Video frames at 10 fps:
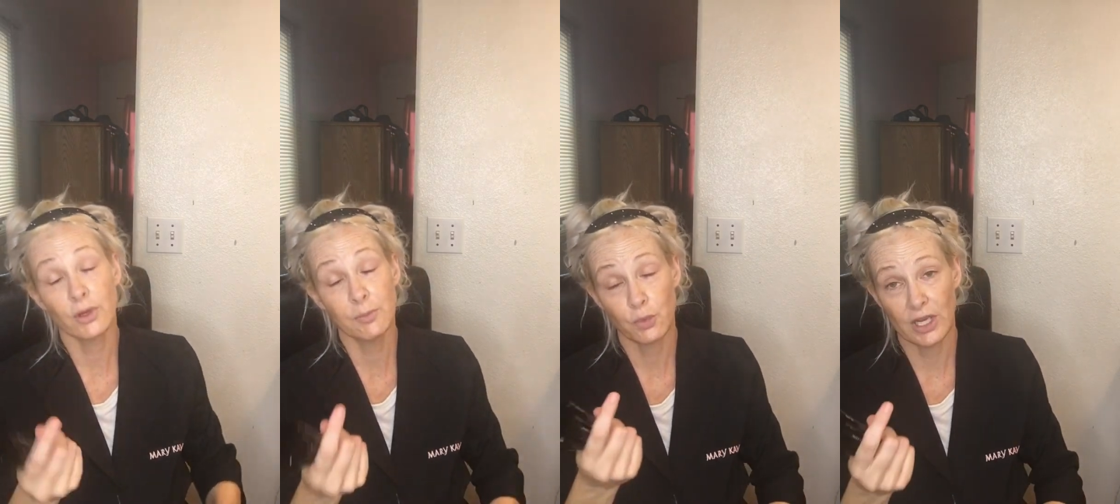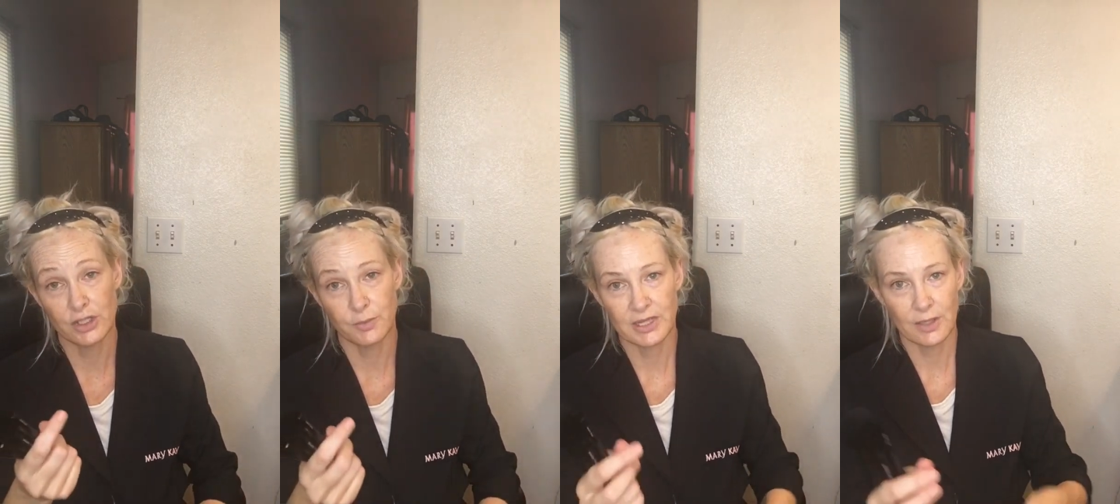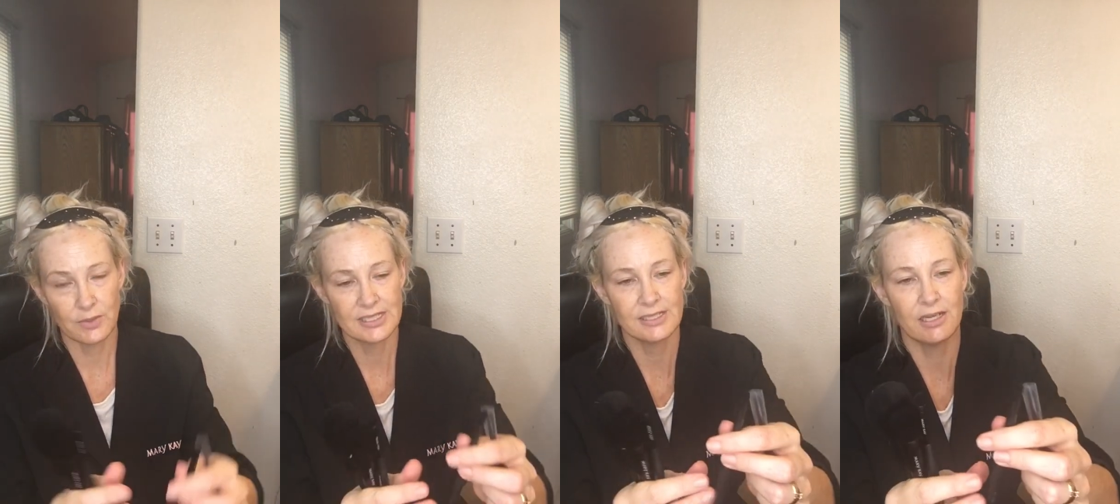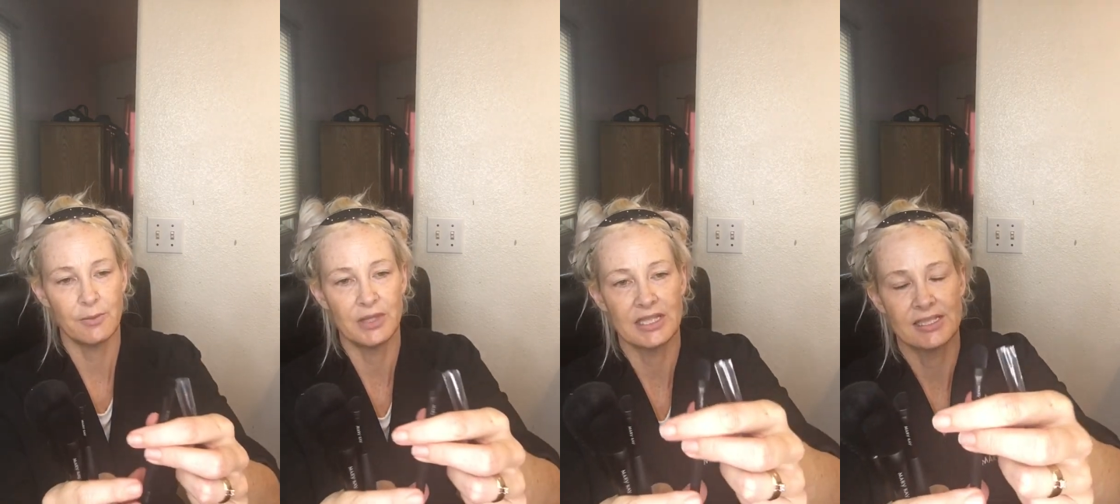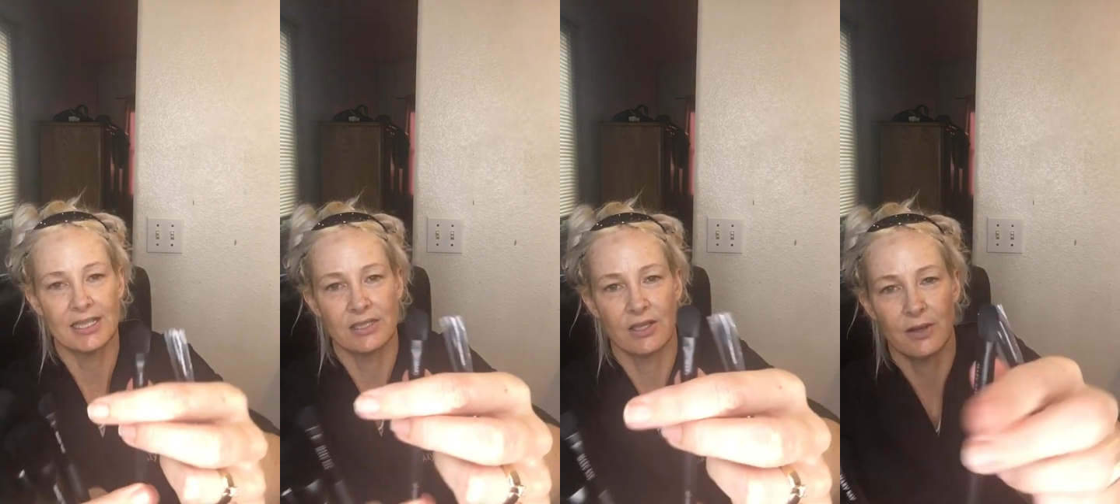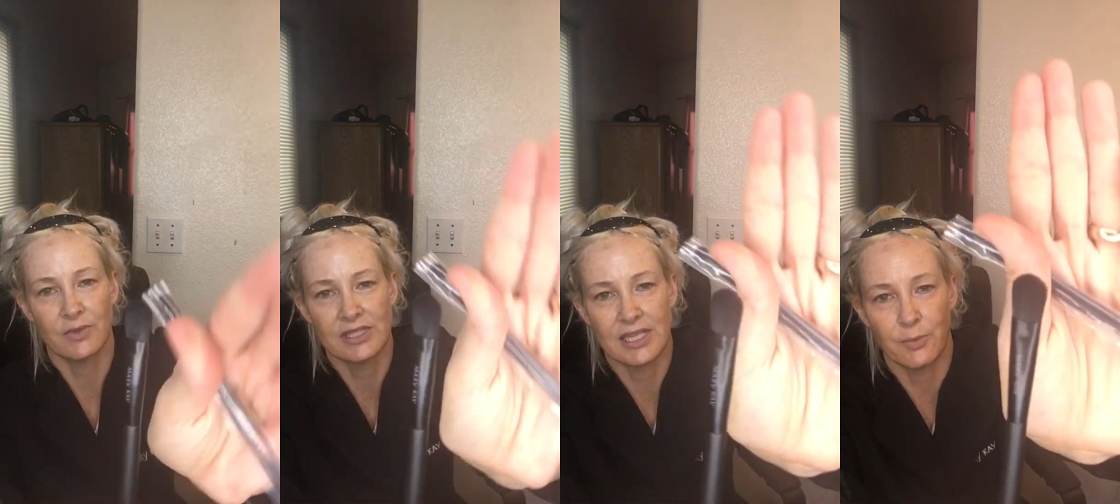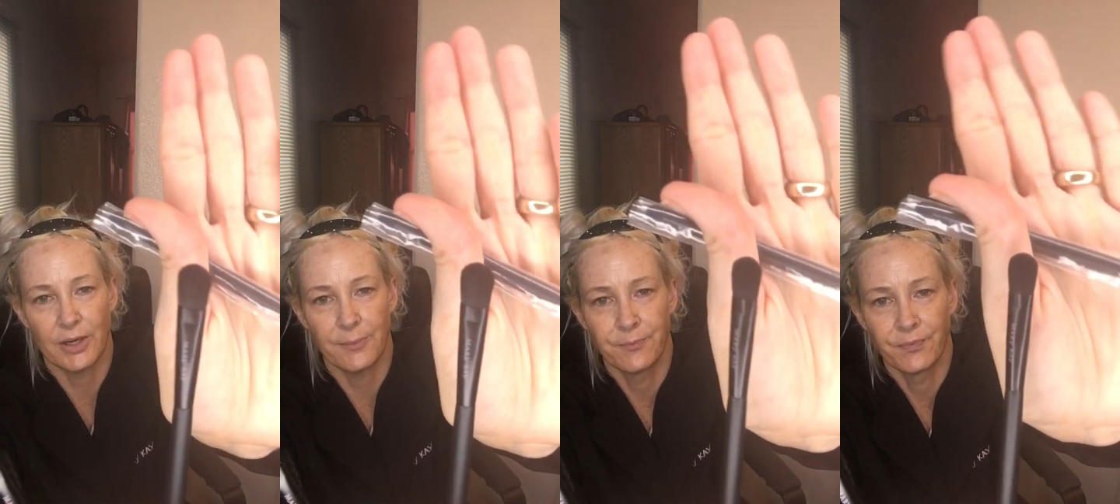brush, but that one doesn't come in this set, so that one's separate.